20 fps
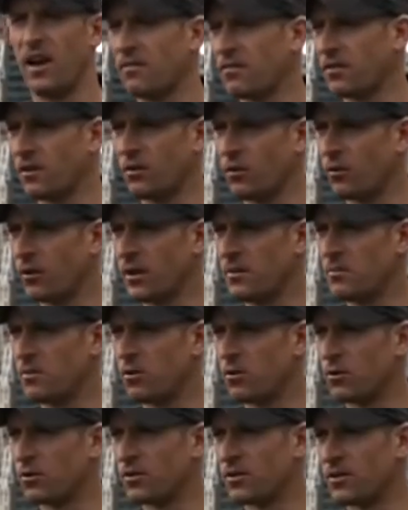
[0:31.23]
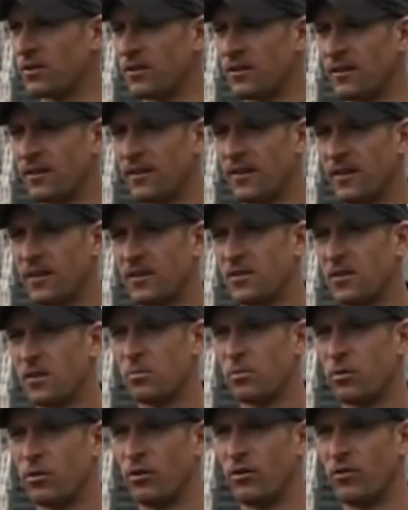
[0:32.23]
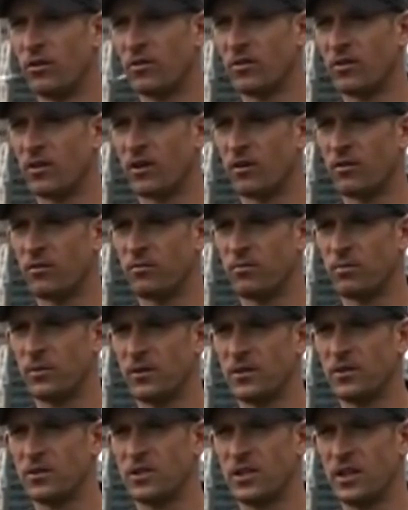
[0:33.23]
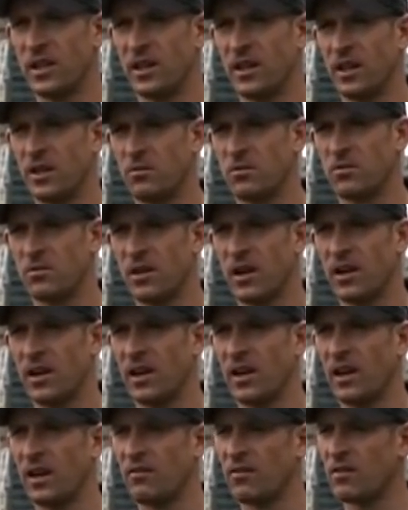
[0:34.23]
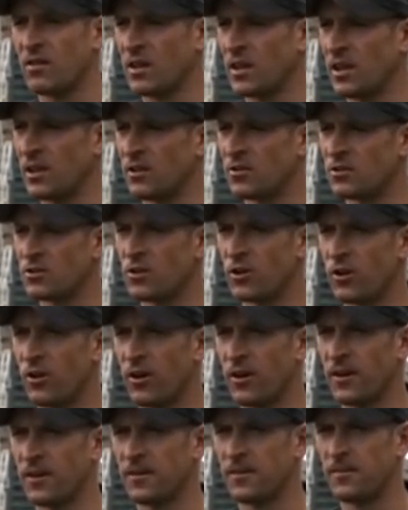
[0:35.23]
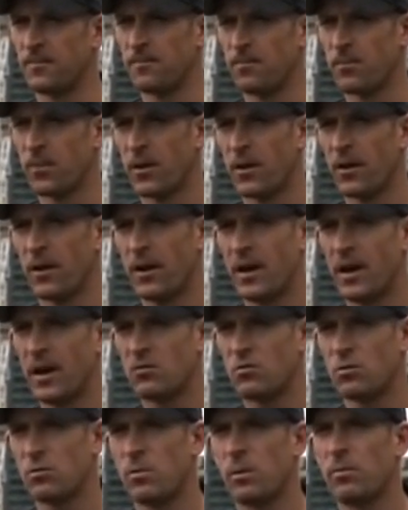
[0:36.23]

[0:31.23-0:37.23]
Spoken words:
have to do any more to prove herself, but she keeps taking everything in her stride. And as we